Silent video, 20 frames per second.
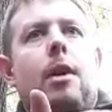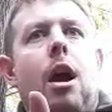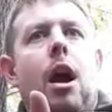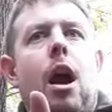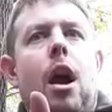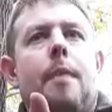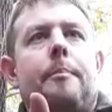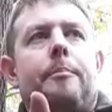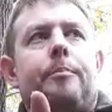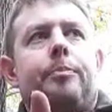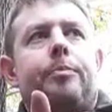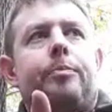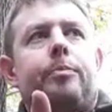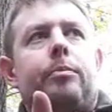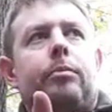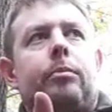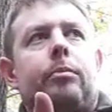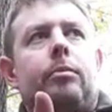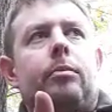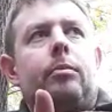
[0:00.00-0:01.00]
As
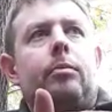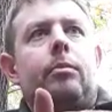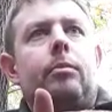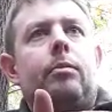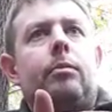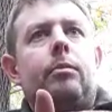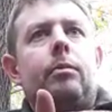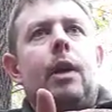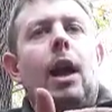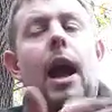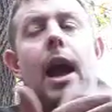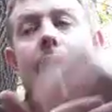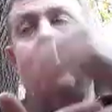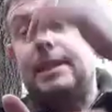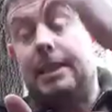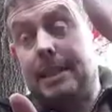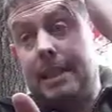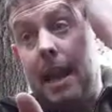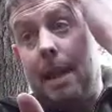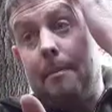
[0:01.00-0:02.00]

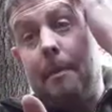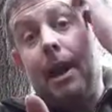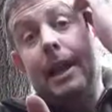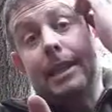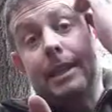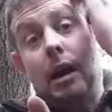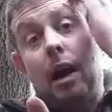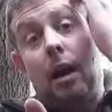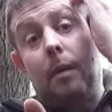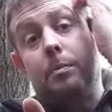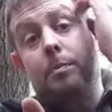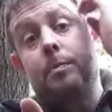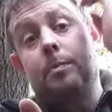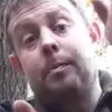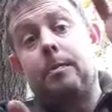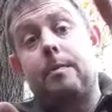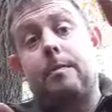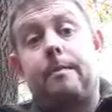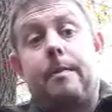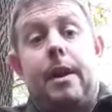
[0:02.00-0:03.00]
I say, my tarp,
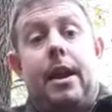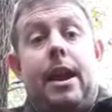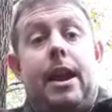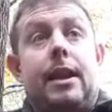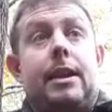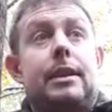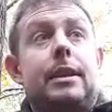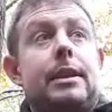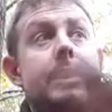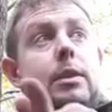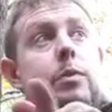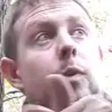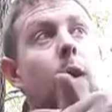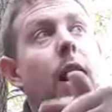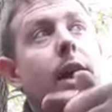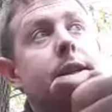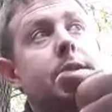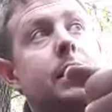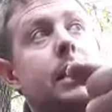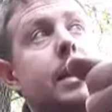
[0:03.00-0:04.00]
this is what
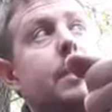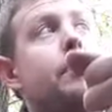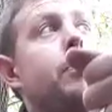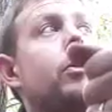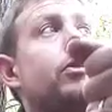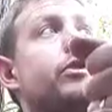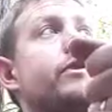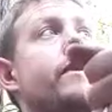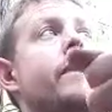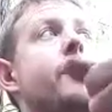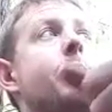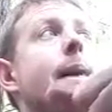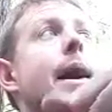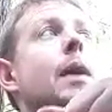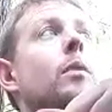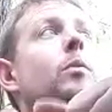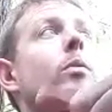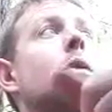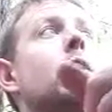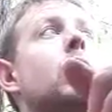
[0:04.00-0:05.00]
I sleep under if I'm
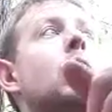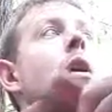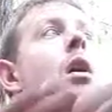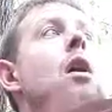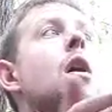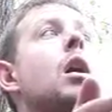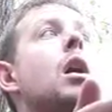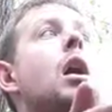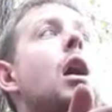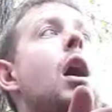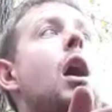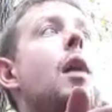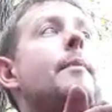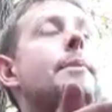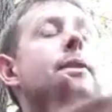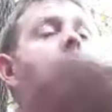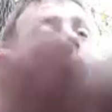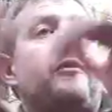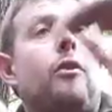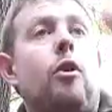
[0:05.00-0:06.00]
out.
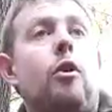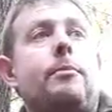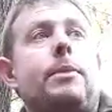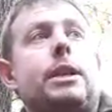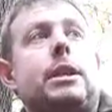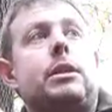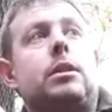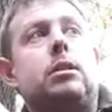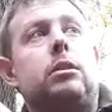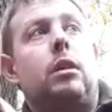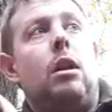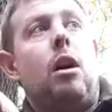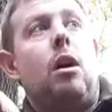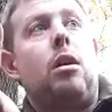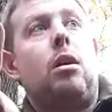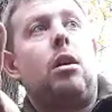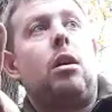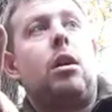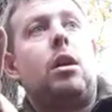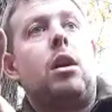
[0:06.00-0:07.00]
It's 4 meters
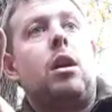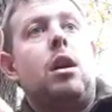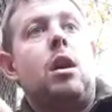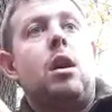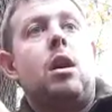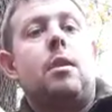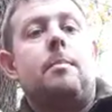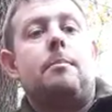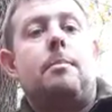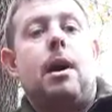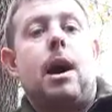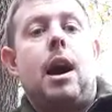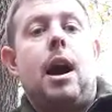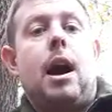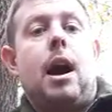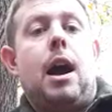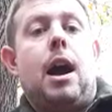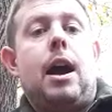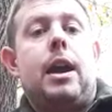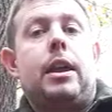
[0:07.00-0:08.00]
long
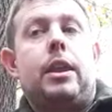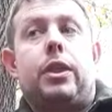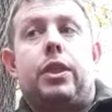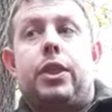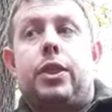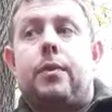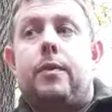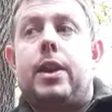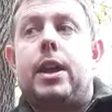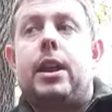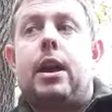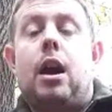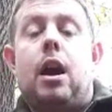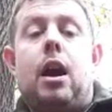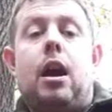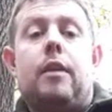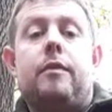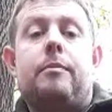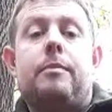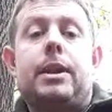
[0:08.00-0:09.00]
by
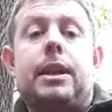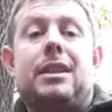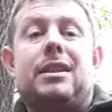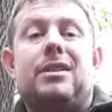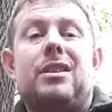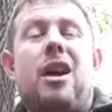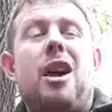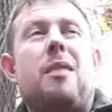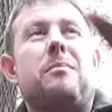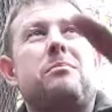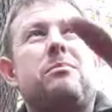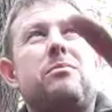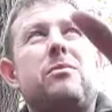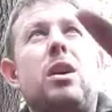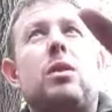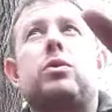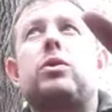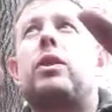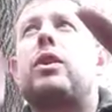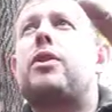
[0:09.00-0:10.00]
3.5 meters.
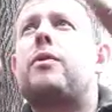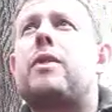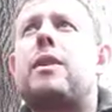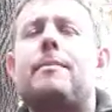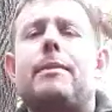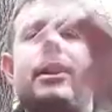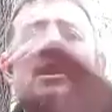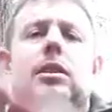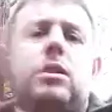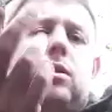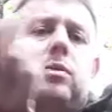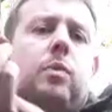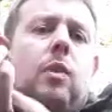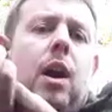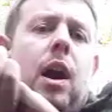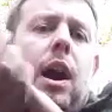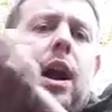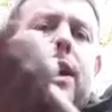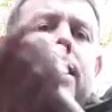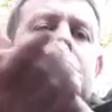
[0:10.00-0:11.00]
3 meters
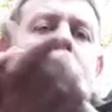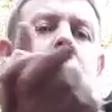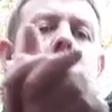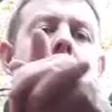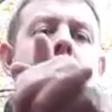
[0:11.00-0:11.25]
wide.